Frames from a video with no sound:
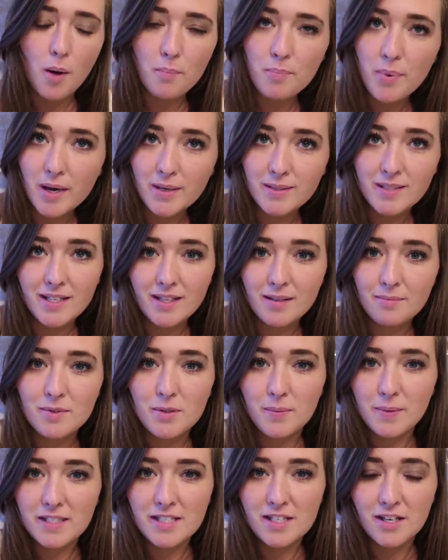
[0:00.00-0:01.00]
and posted them
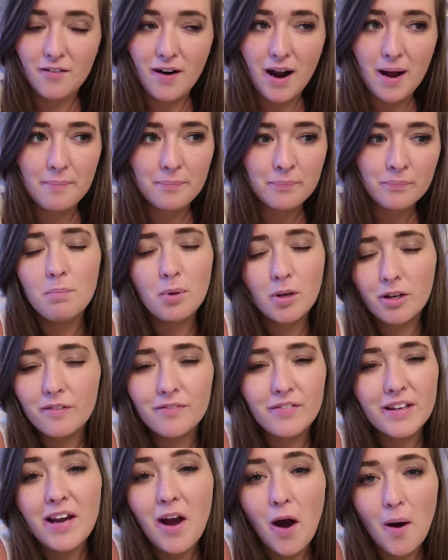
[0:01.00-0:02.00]
to Instagram and put
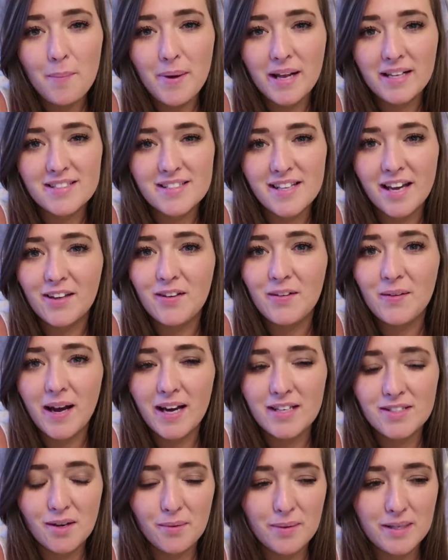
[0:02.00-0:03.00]
lovely comments like you
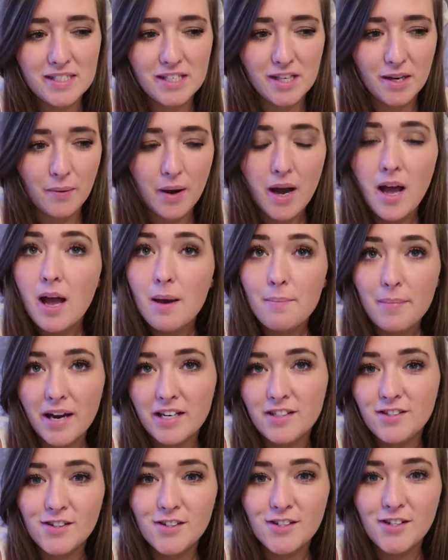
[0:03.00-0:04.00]
guys always do. But
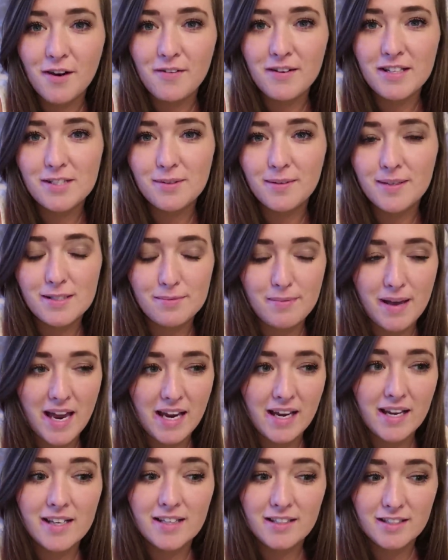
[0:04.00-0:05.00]
I just showed it to Esme
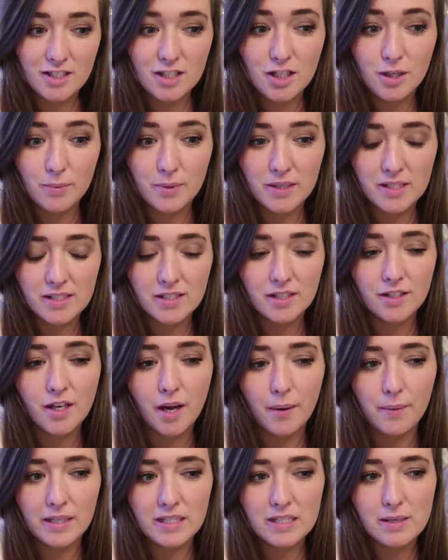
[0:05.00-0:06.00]
as she was
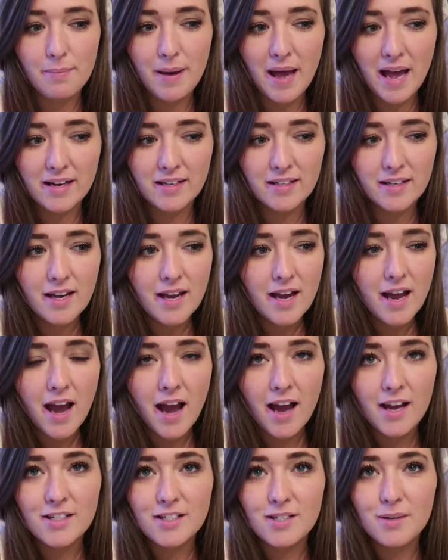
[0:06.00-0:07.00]
going to bed,
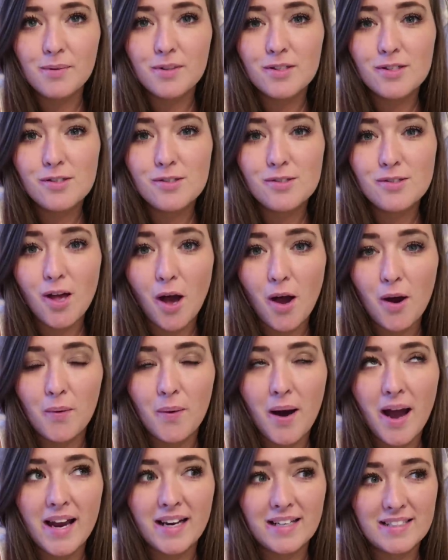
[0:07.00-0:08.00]
and she was
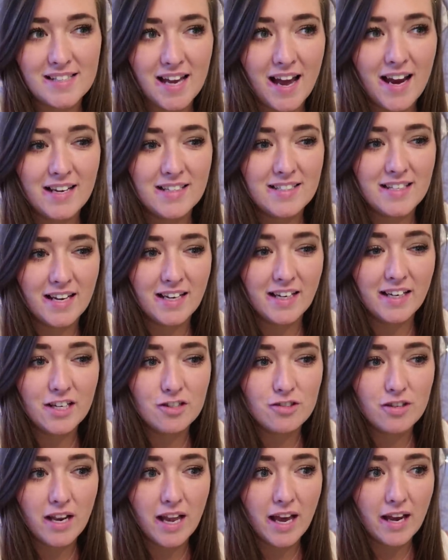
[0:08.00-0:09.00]
so excited,
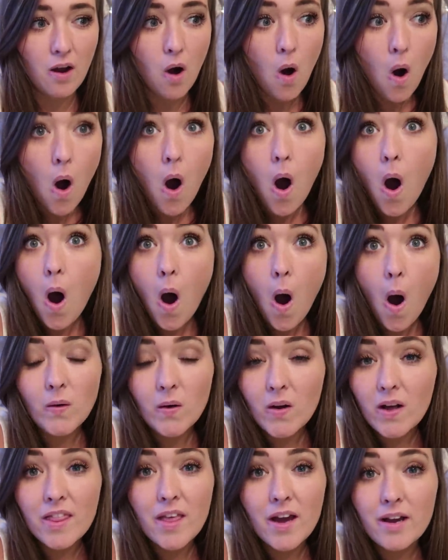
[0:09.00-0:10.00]
literally like, oh,
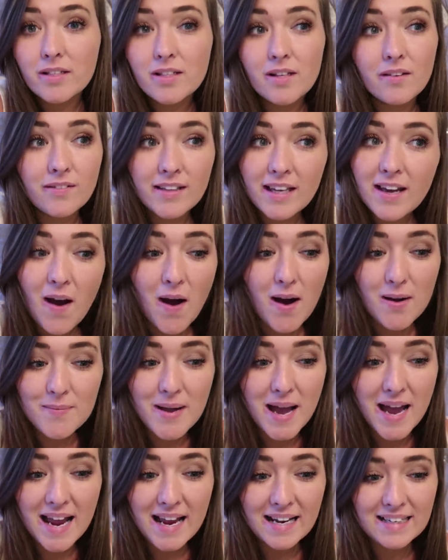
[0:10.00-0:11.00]
look at those lovely
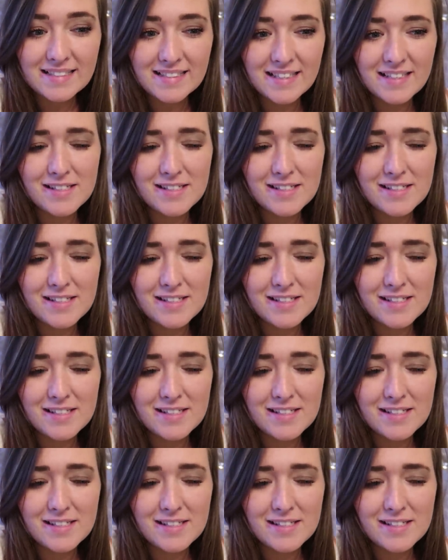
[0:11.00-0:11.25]
comments,